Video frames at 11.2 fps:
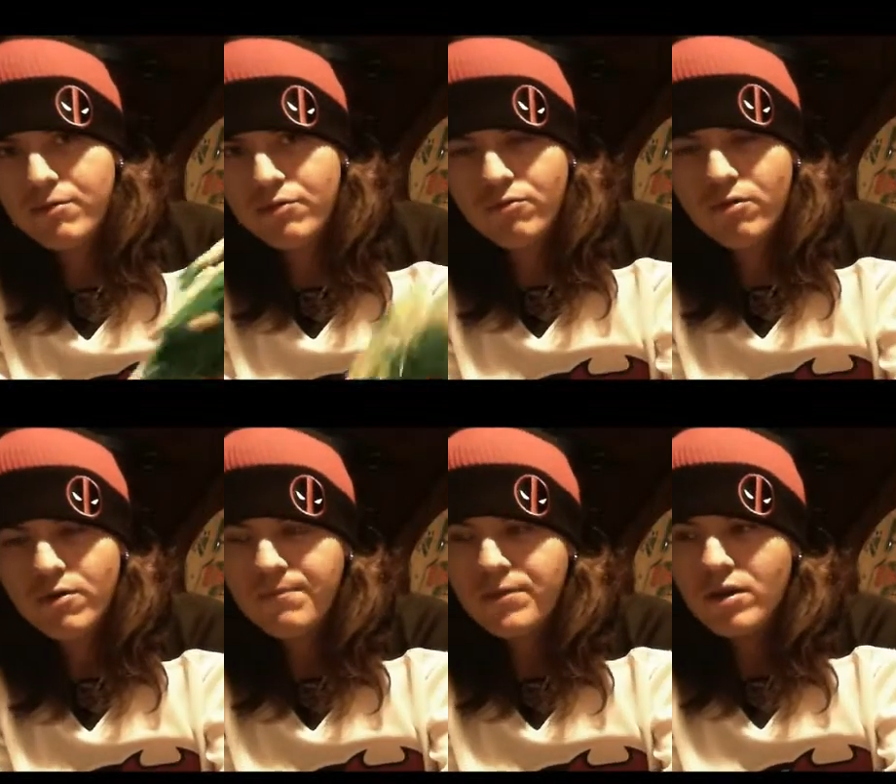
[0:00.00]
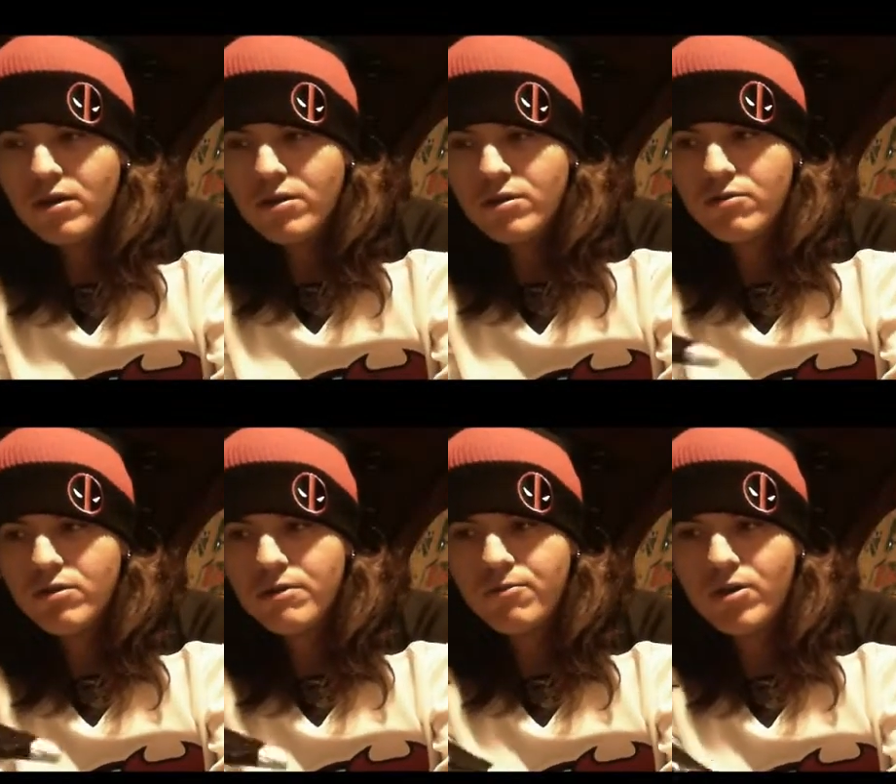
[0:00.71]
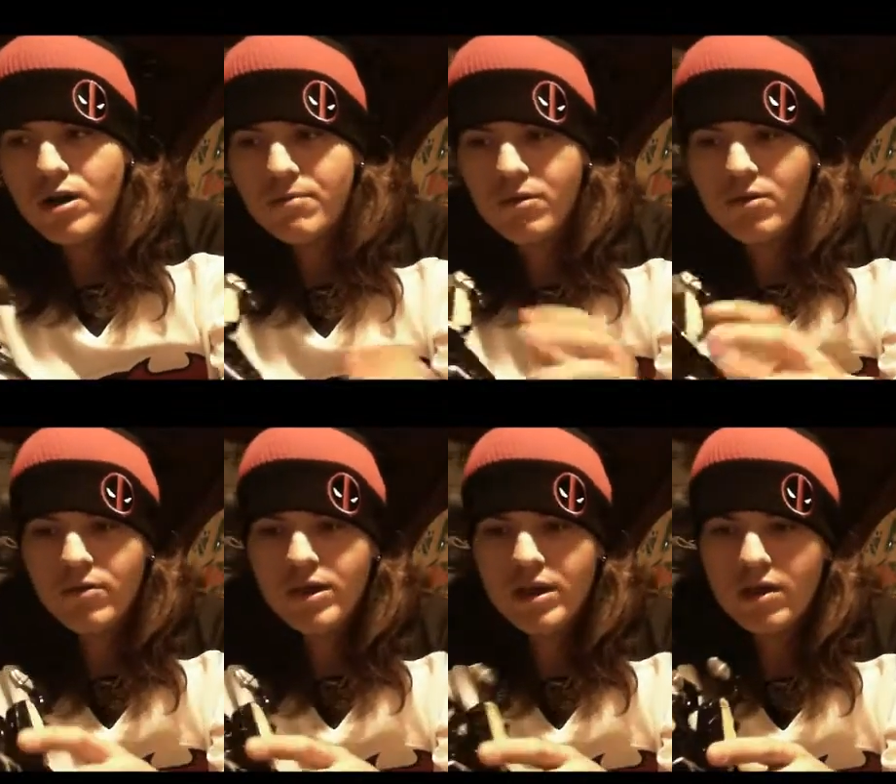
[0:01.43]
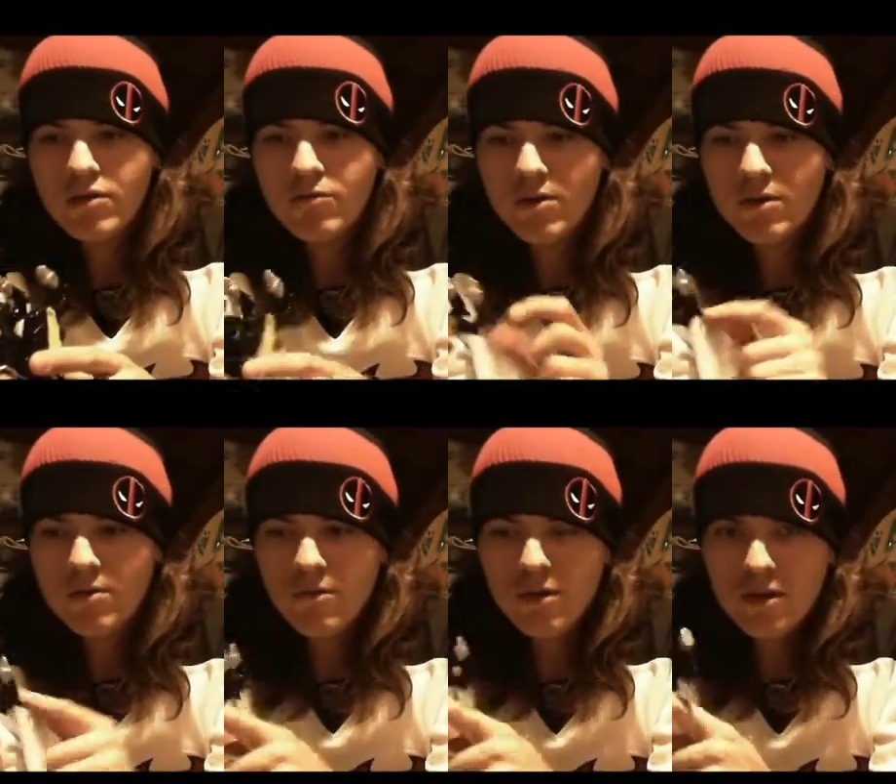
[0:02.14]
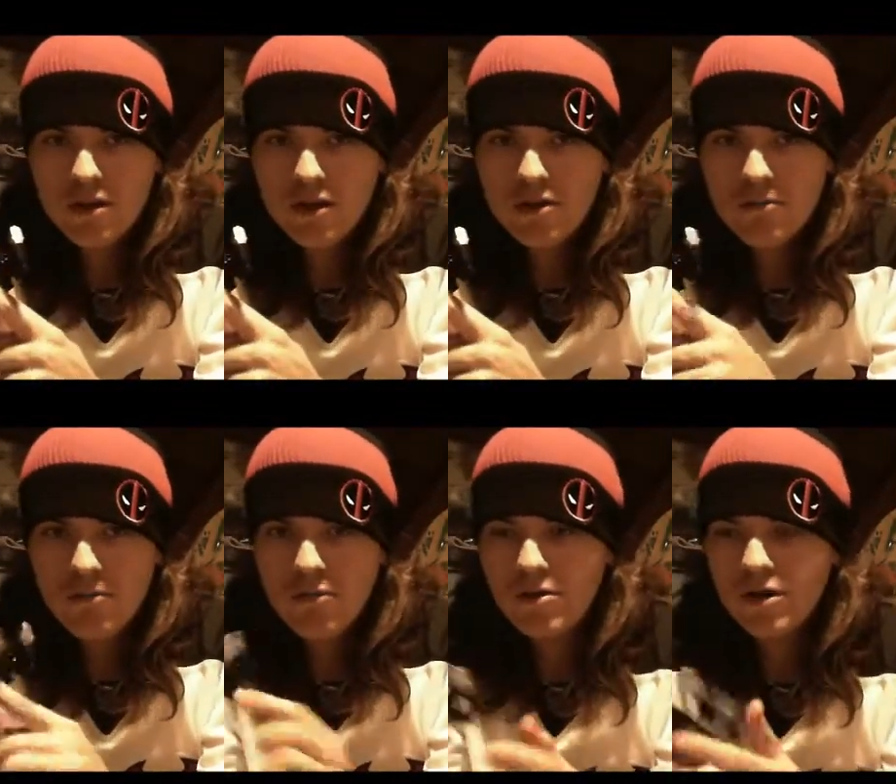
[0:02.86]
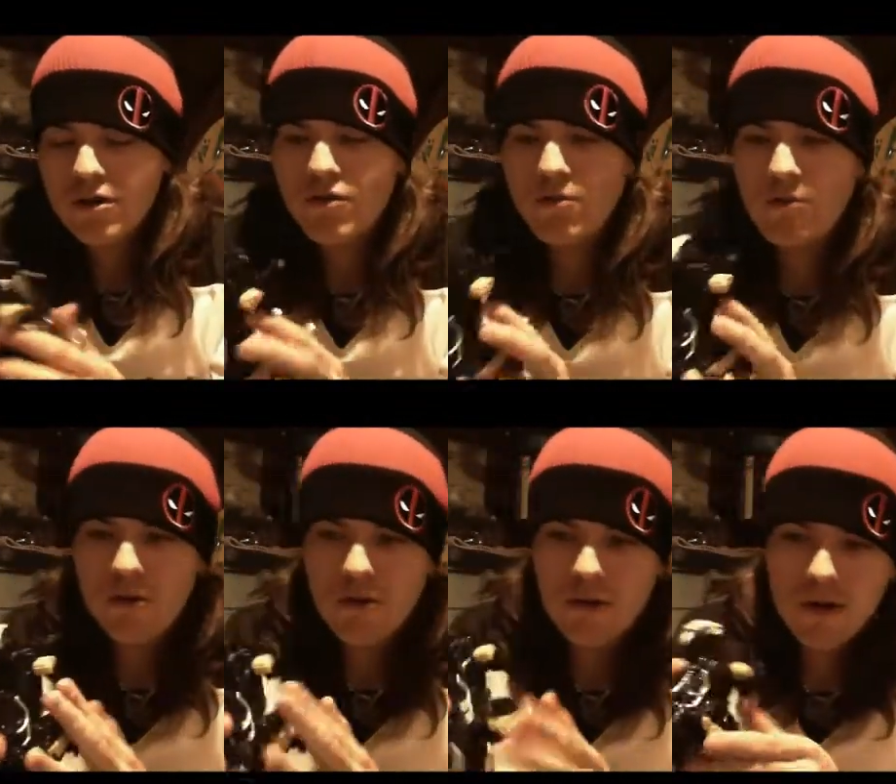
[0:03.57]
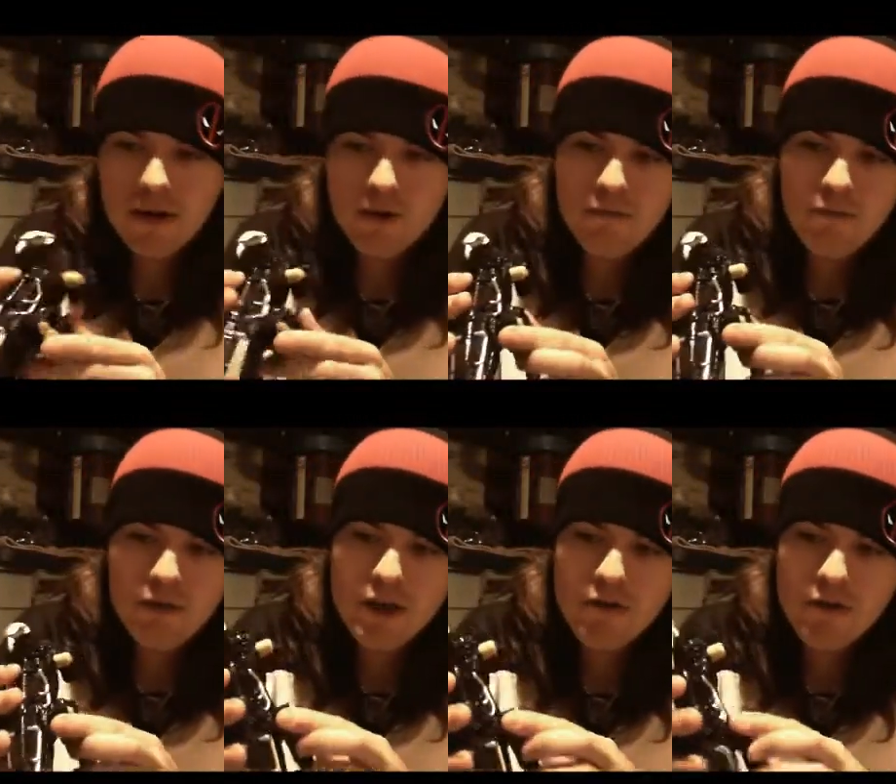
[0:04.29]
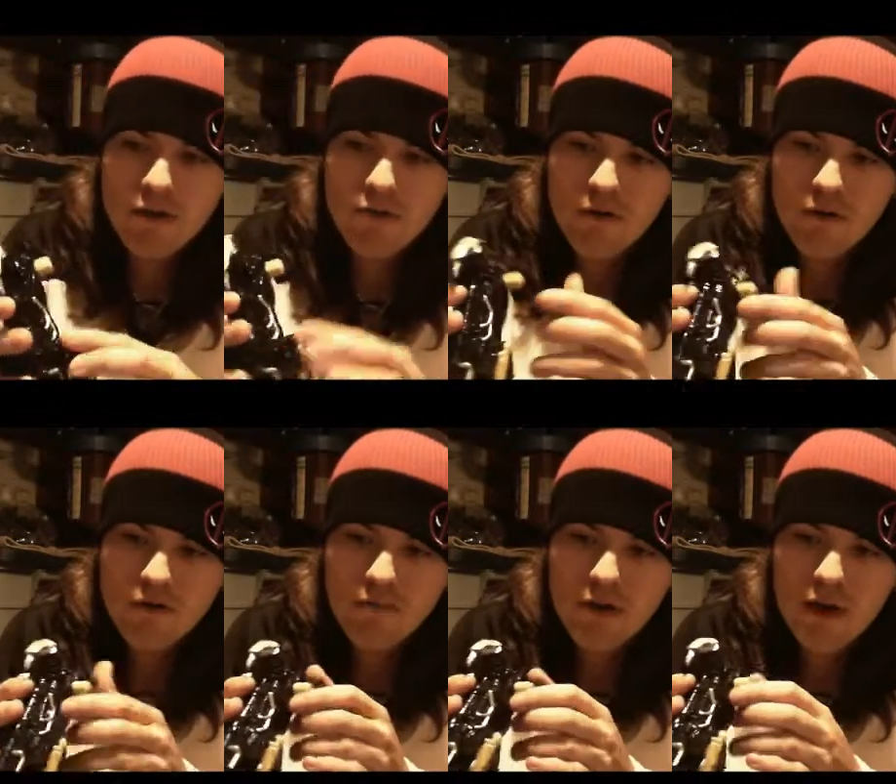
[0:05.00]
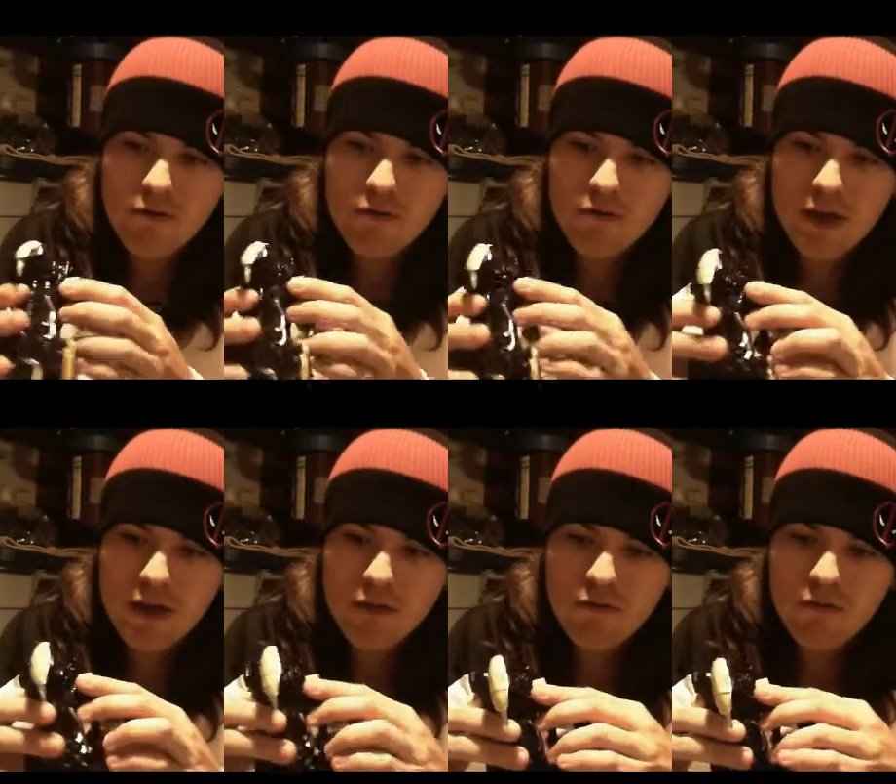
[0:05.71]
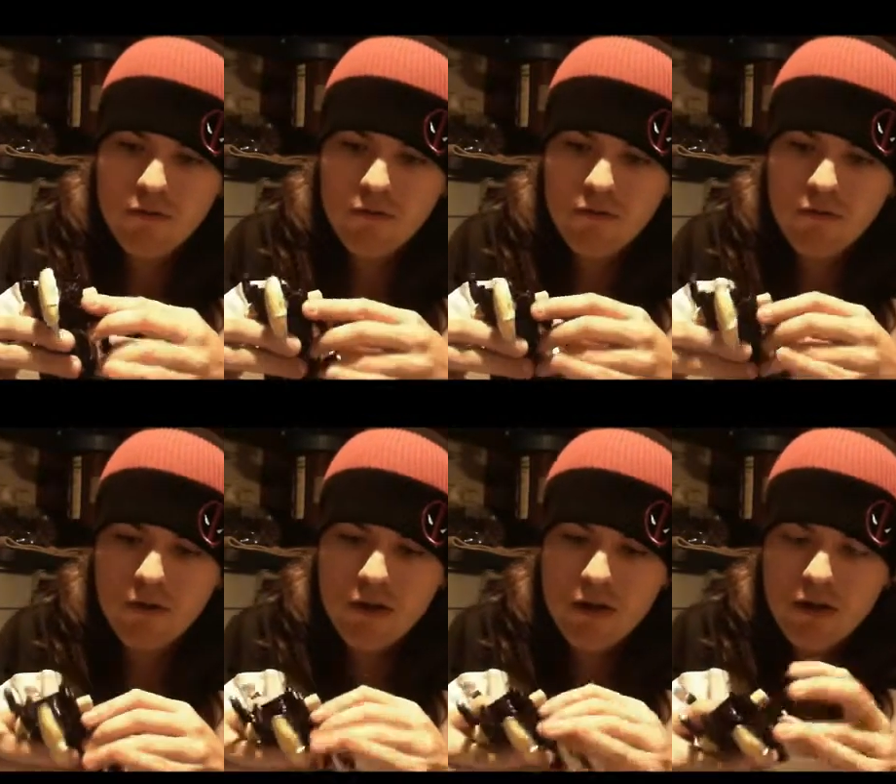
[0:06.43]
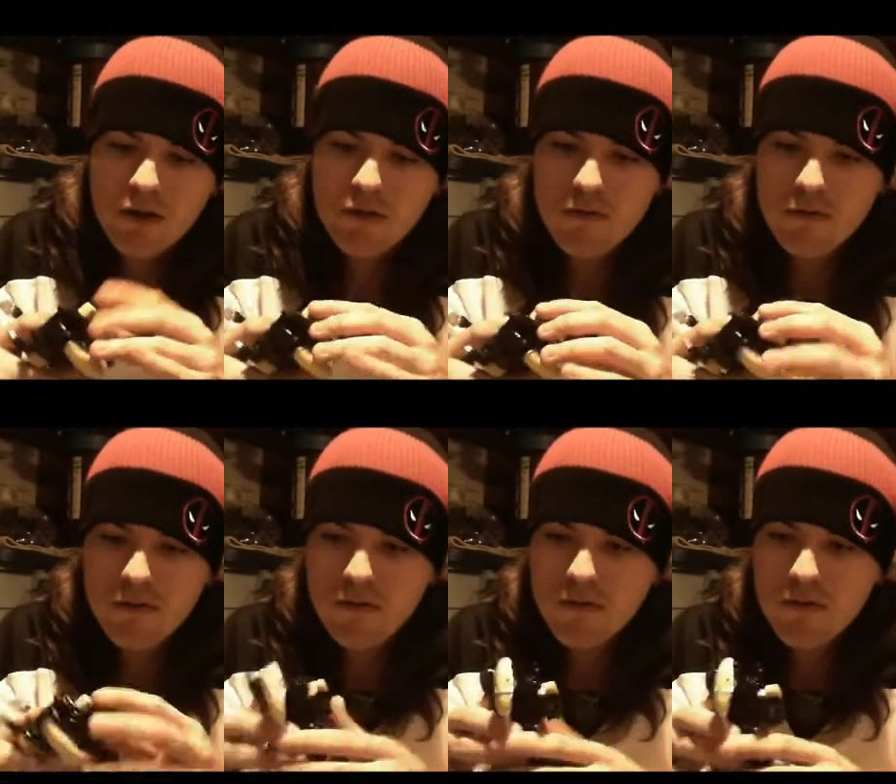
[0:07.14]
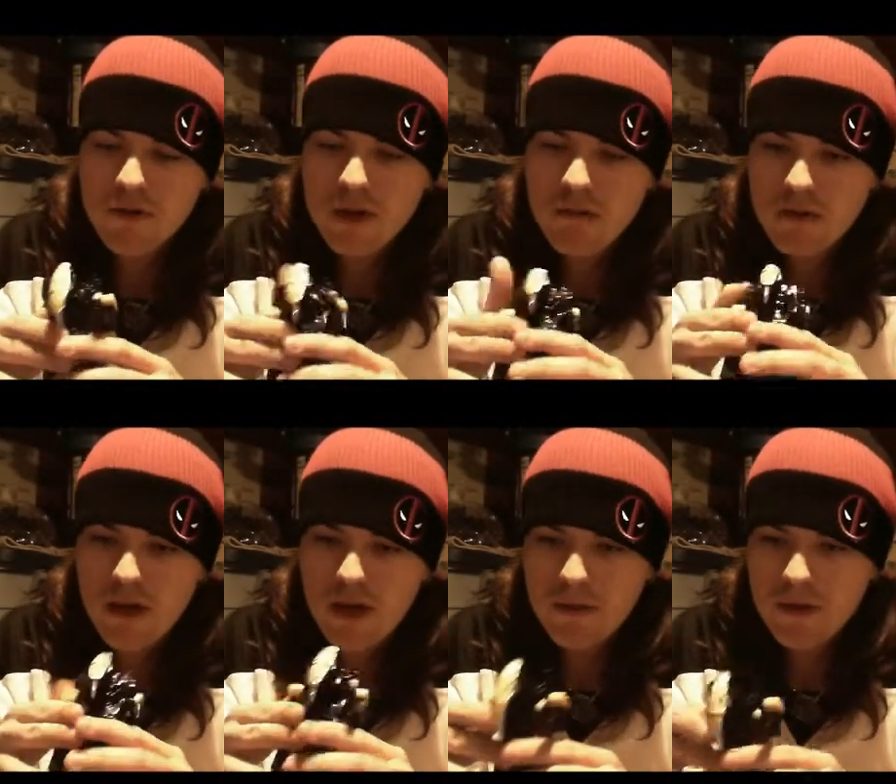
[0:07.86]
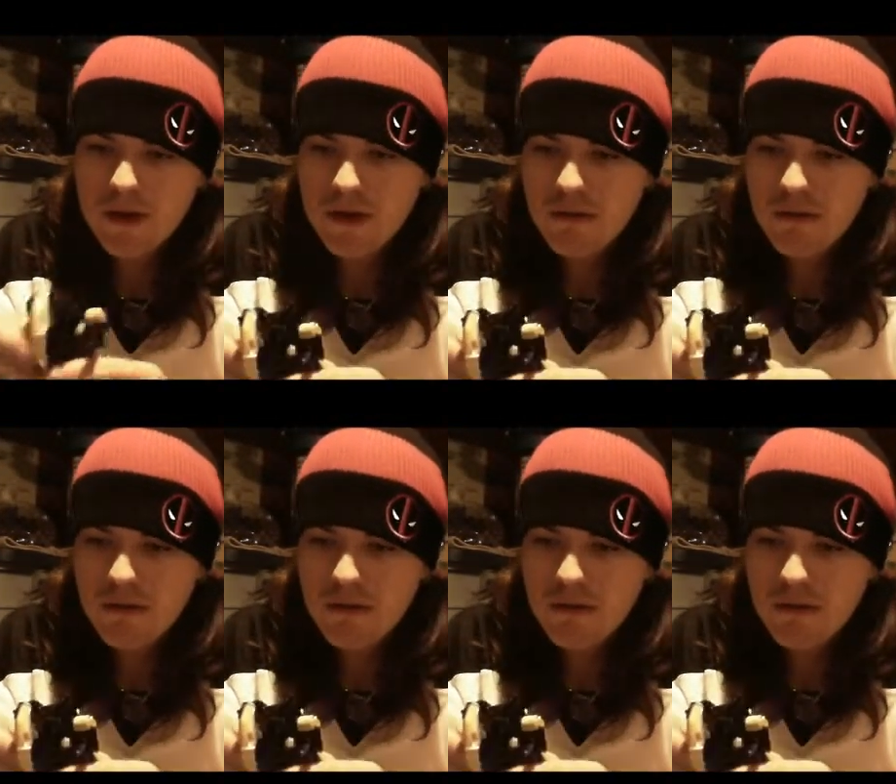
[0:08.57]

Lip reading: Zord. The only problem, though, is where the connector port is, where it explains in the instruction manual that you could do the same exact thing.